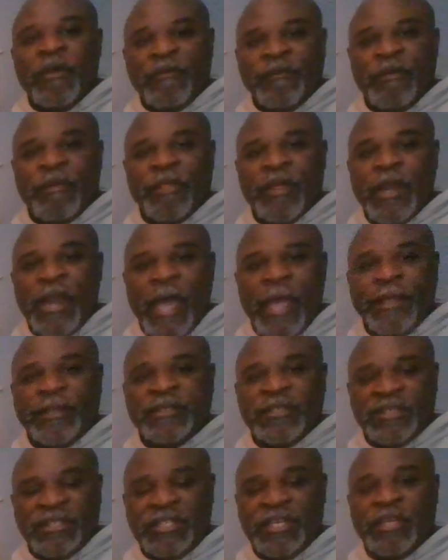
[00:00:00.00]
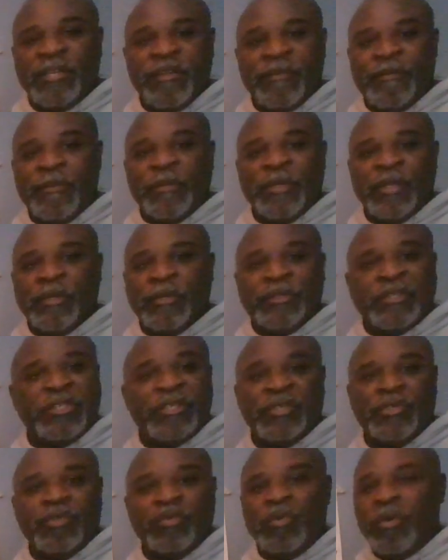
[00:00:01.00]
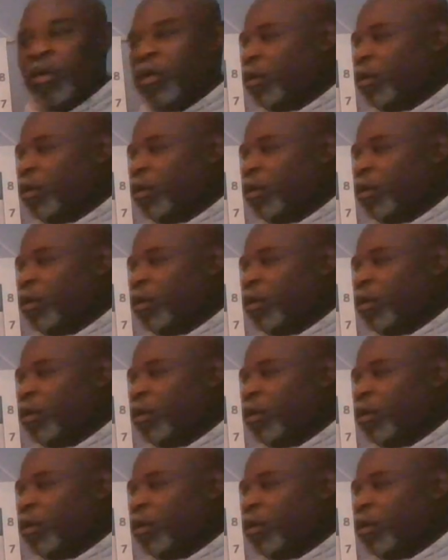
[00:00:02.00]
for the knight to signify, to